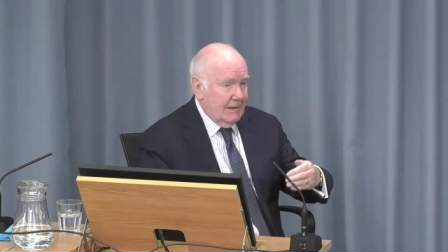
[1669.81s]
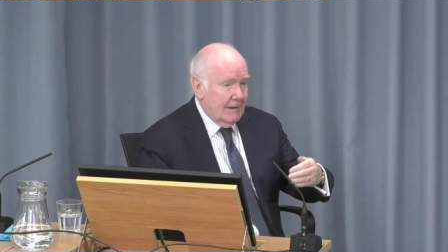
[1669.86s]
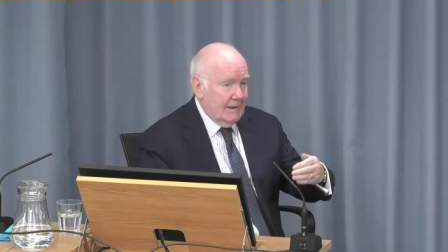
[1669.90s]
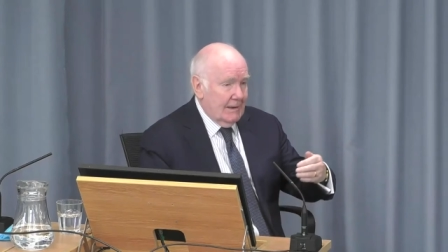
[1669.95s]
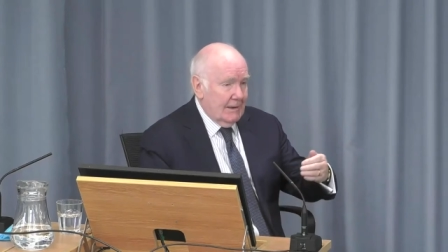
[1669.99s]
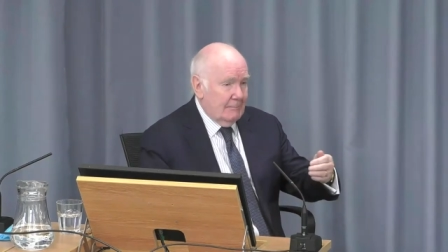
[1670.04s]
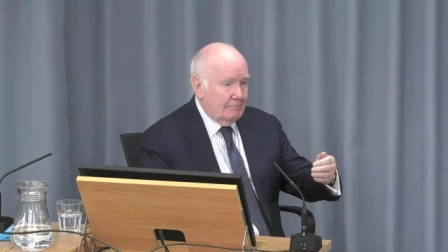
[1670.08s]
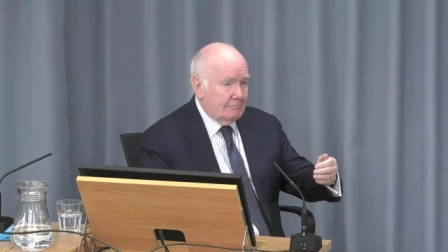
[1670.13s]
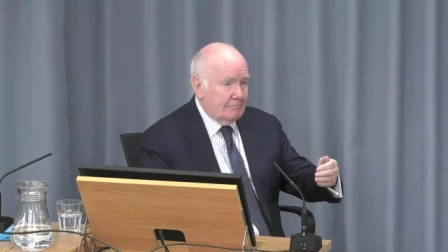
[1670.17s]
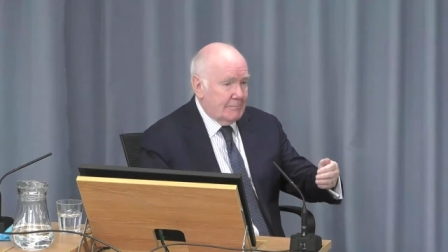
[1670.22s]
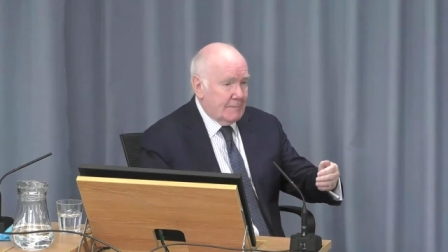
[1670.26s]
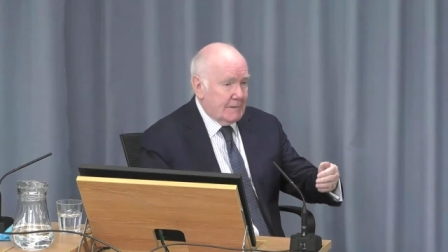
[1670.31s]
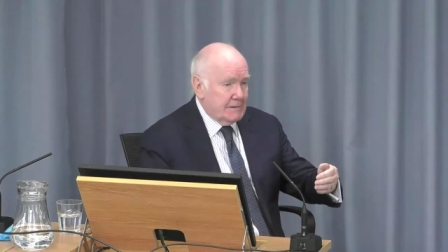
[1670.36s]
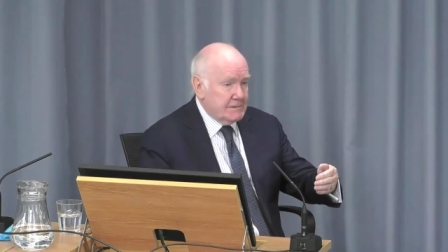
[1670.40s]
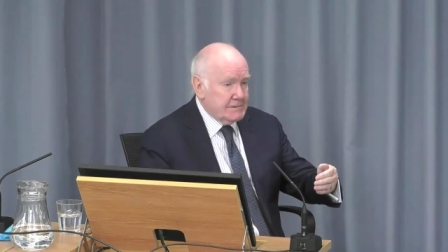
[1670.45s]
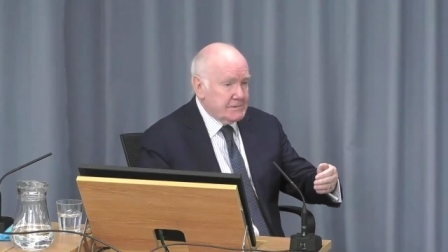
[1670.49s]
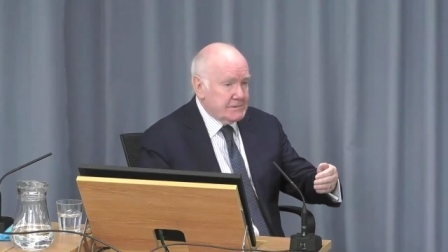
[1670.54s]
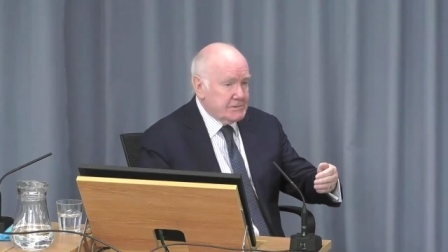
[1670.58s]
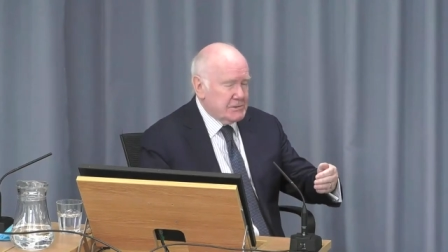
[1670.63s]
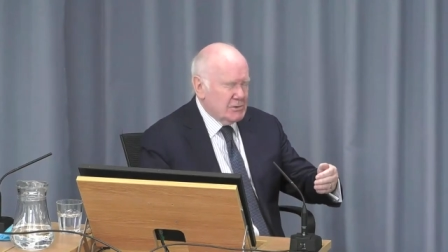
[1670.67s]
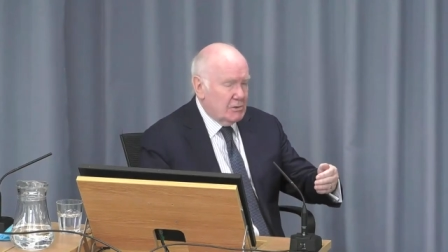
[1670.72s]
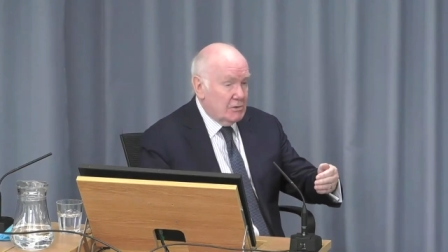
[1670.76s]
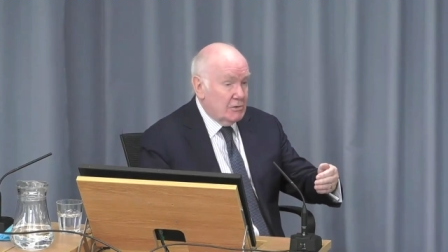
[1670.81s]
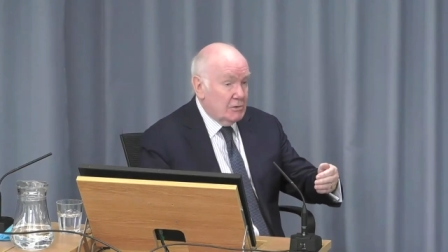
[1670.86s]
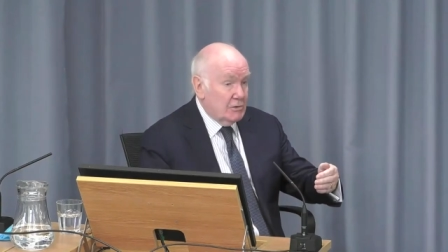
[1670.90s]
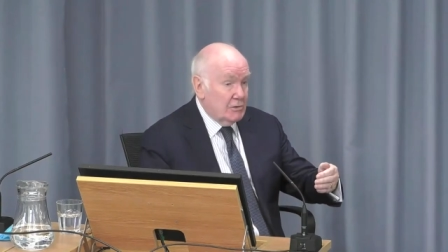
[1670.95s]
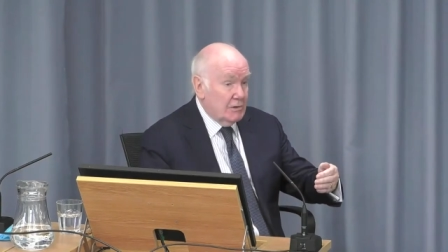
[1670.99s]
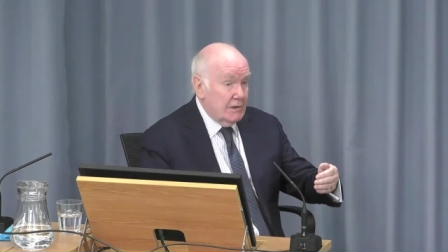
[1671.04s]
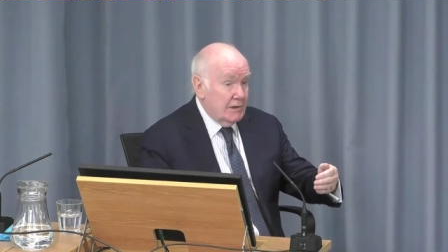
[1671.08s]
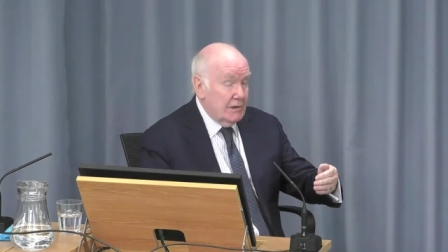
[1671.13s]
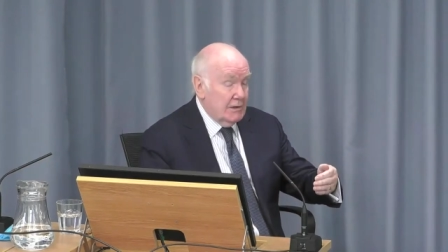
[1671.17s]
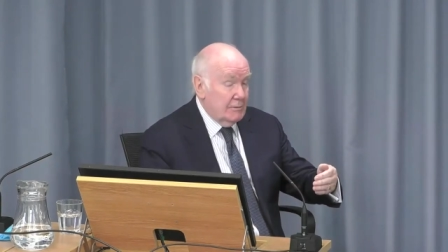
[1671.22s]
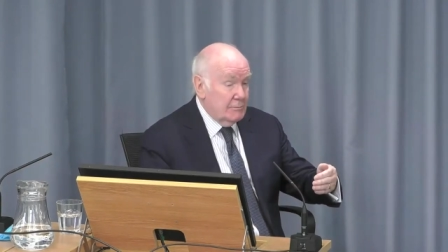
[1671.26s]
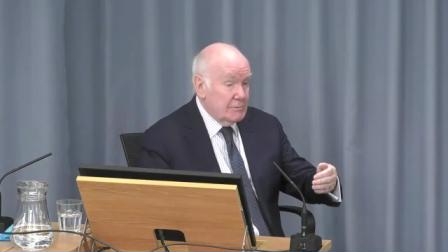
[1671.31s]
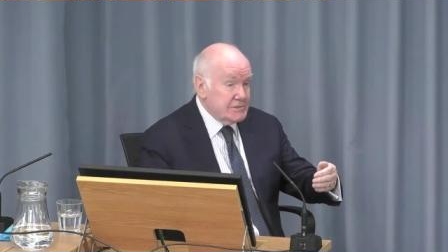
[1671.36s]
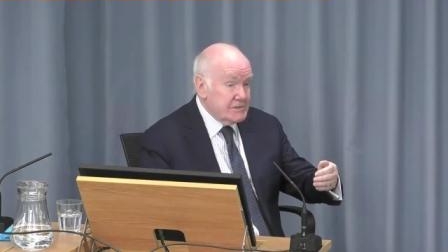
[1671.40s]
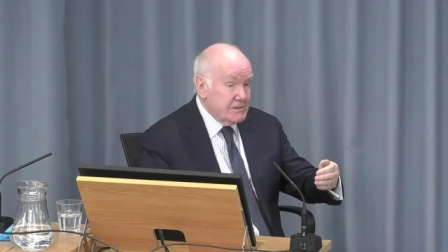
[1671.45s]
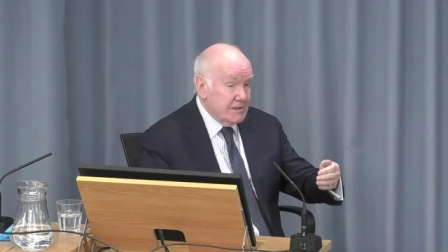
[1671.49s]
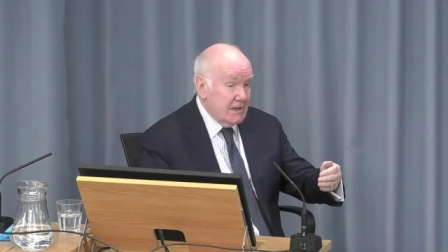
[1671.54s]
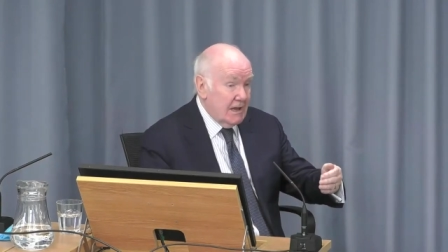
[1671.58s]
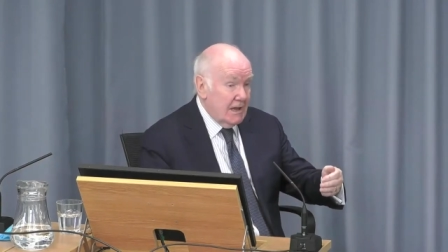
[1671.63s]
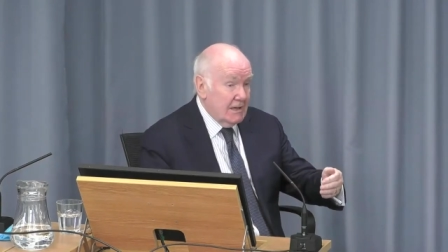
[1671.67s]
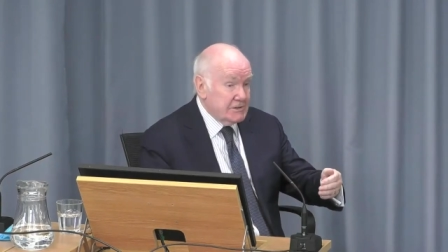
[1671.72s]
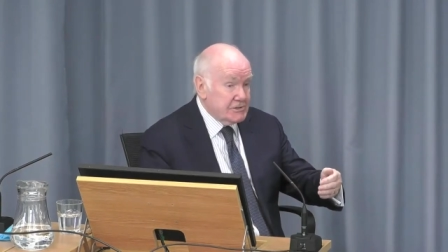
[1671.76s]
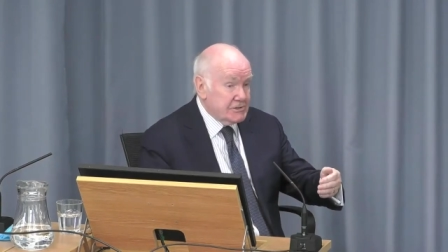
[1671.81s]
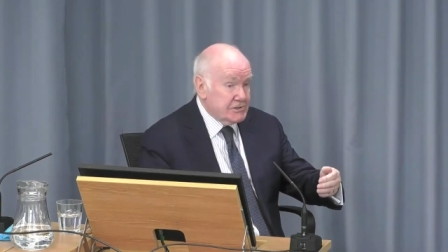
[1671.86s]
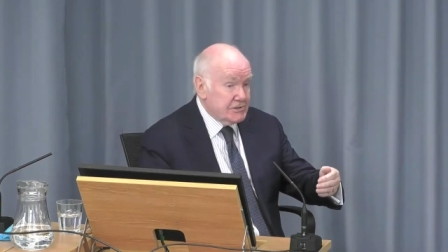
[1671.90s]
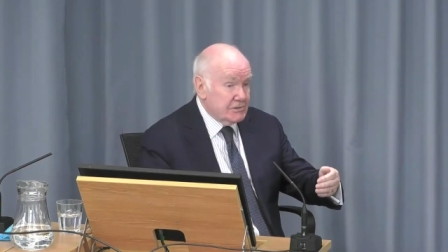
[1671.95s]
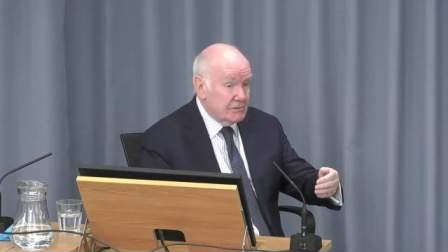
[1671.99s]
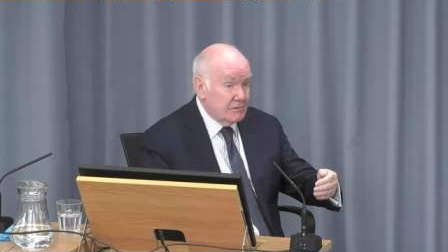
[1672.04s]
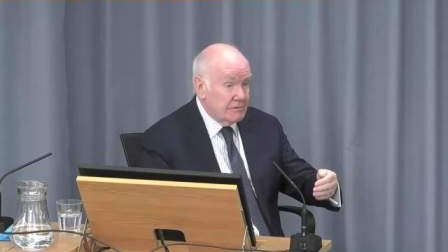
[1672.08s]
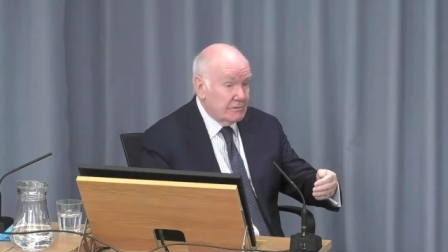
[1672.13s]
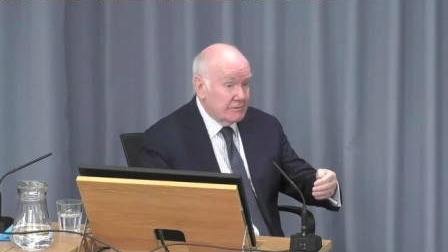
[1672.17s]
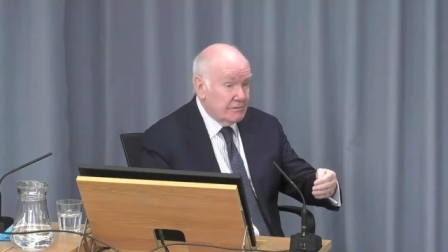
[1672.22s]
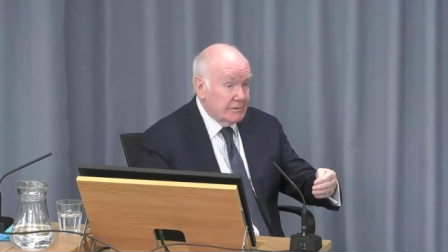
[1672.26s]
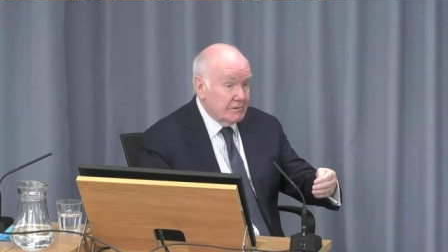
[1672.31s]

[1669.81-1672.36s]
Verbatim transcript: um, so it was natural